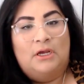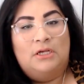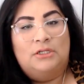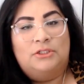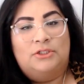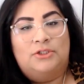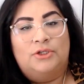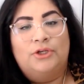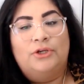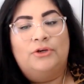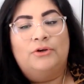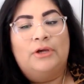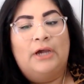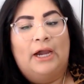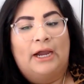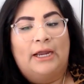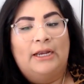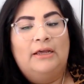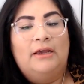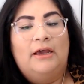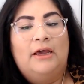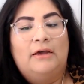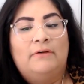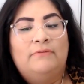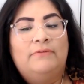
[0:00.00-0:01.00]
So you kind
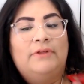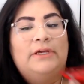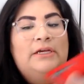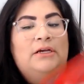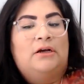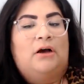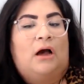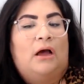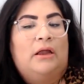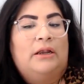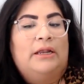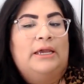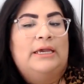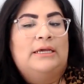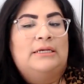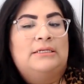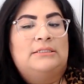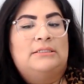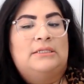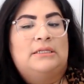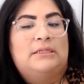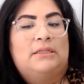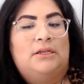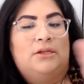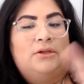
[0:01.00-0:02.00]
of have like goddess,
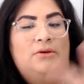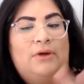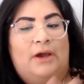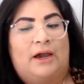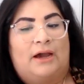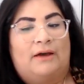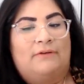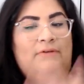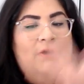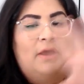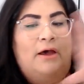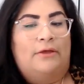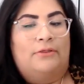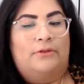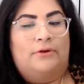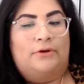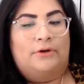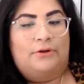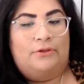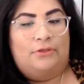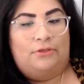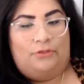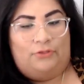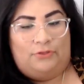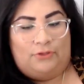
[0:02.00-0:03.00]
and then you have
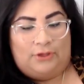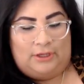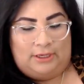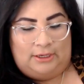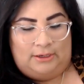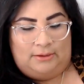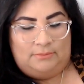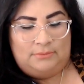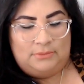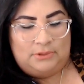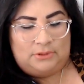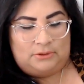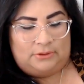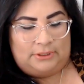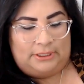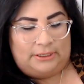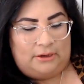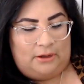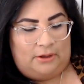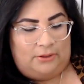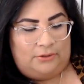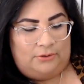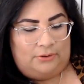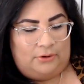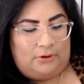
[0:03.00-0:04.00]
other themes or like
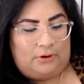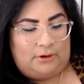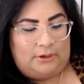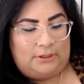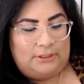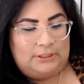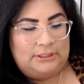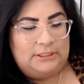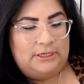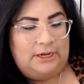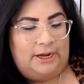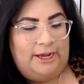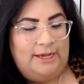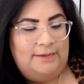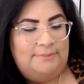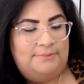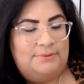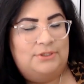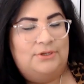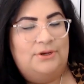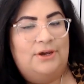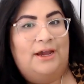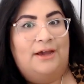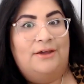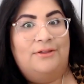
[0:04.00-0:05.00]
other archetypes.
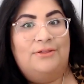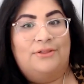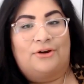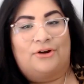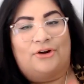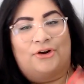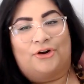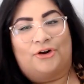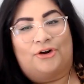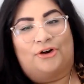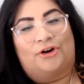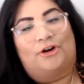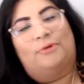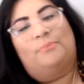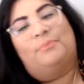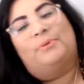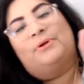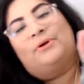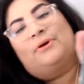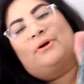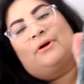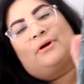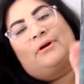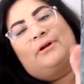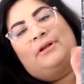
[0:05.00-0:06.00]
The
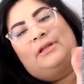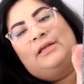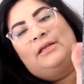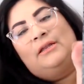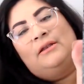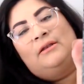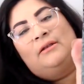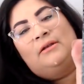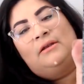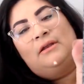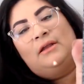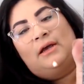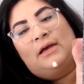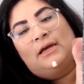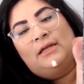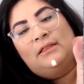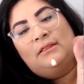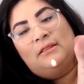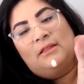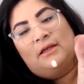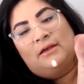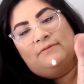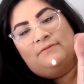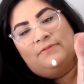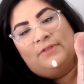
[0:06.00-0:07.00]
herb garden. I
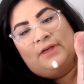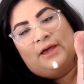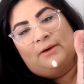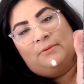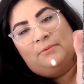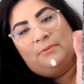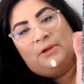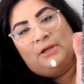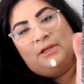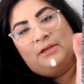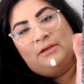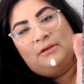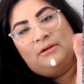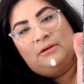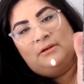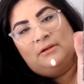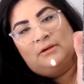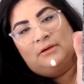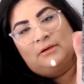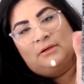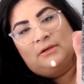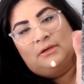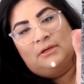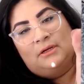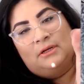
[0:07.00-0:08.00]
love that one.
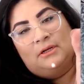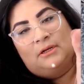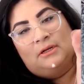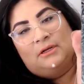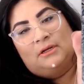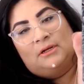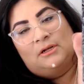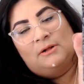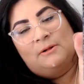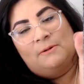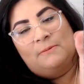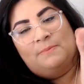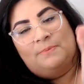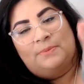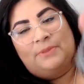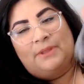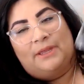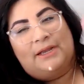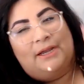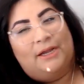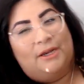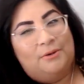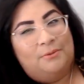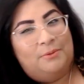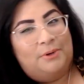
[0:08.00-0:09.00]
I
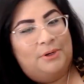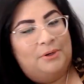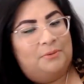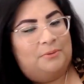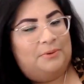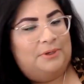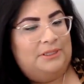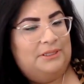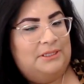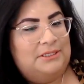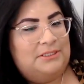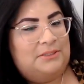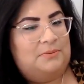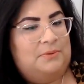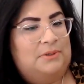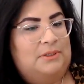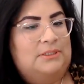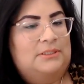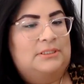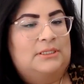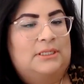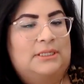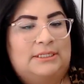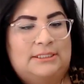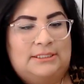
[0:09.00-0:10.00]
kind of want to read this one.
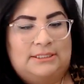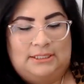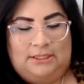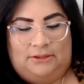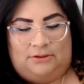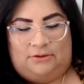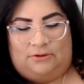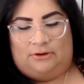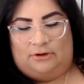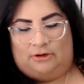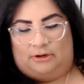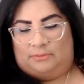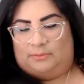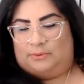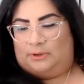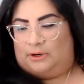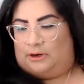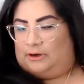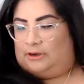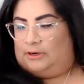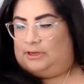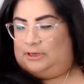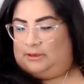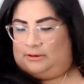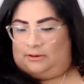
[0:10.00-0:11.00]
So let's see the herb
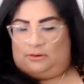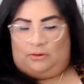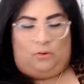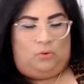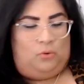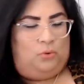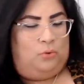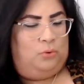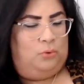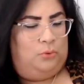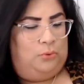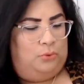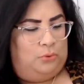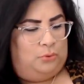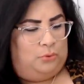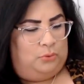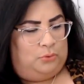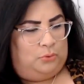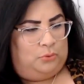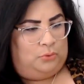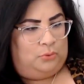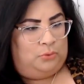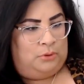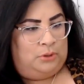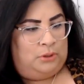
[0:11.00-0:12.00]
garden.
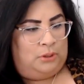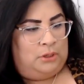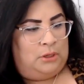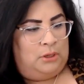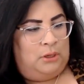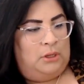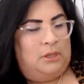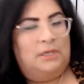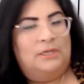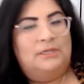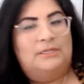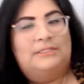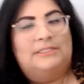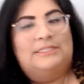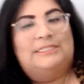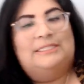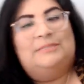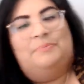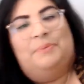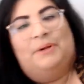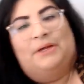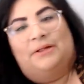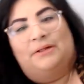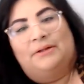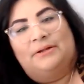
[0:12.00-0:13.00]
Ooh,
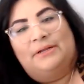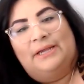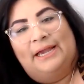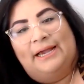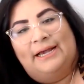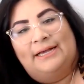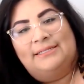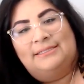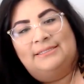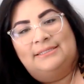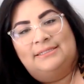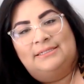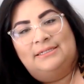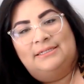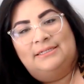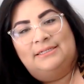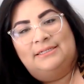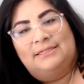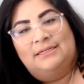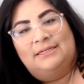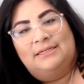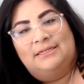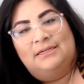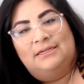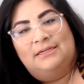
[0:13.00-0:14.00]
spell
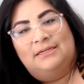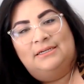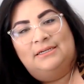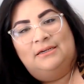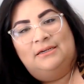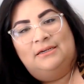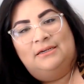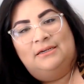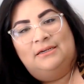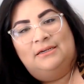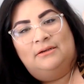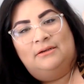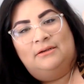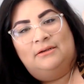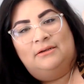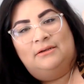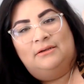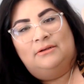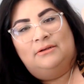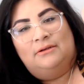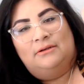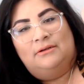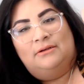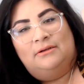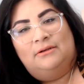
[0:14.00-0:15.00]
casting. Look at
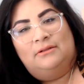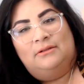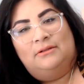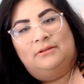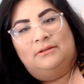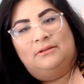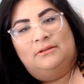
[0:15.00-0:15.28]
that.